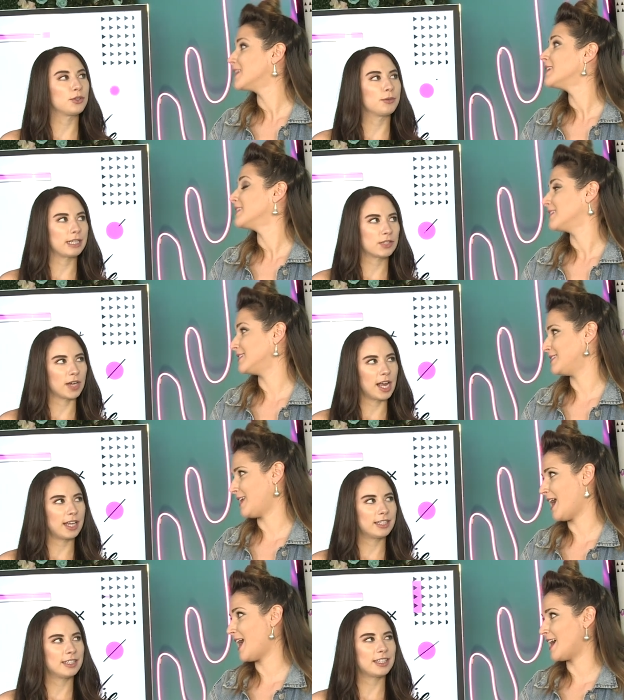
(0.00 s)
Speaker 1: with your best friends
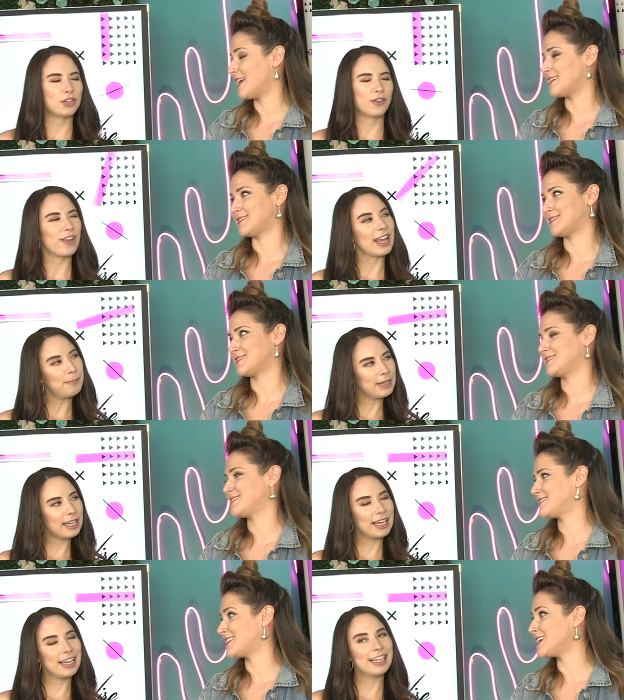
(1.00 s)
yes. and your
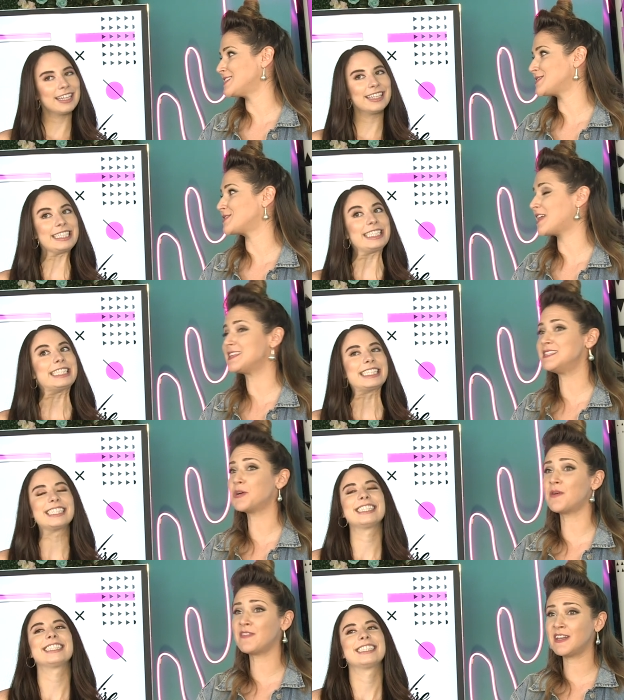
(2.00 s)
family.
Speaker 2: that's the
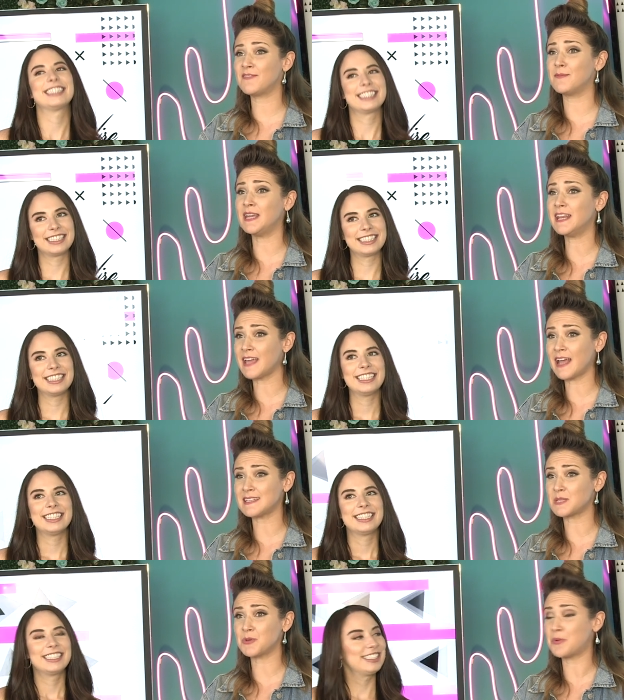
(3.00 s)
equivalent of meeting it because
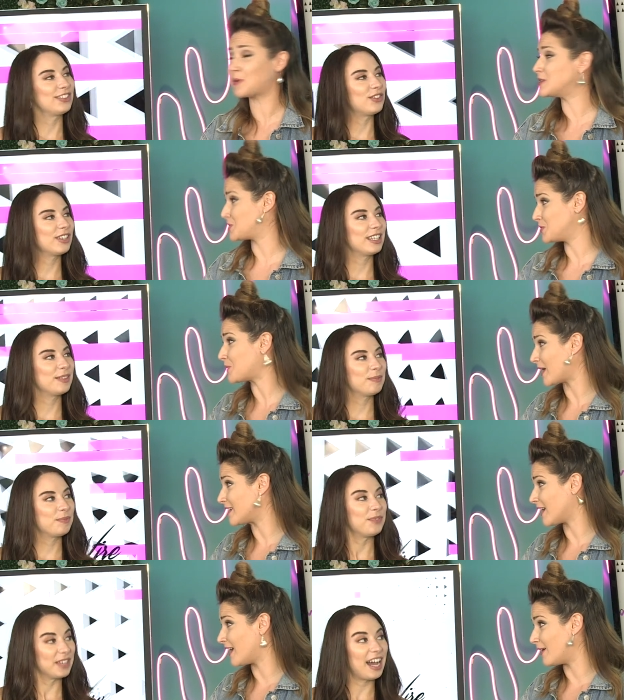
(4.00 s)
that's what you totally. can do
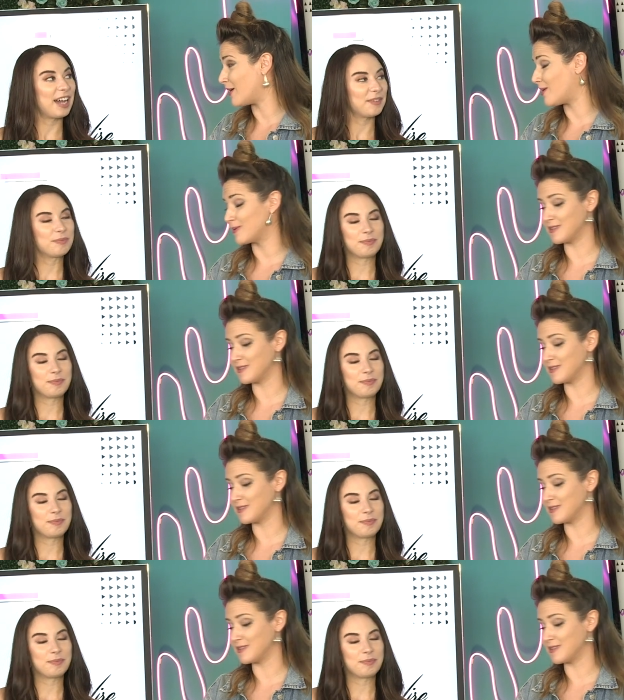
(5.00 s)
right now. Yeah.